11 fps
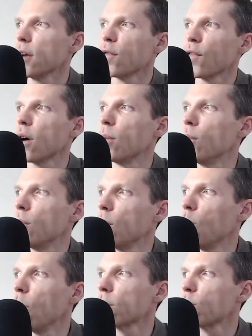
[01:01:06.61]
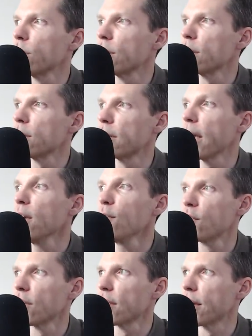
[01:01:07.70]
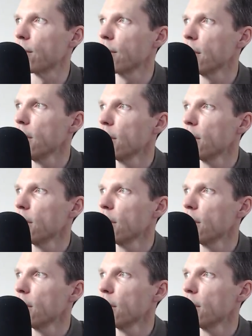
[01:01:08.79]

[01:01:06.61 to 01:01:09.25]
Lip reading: from what we gave to them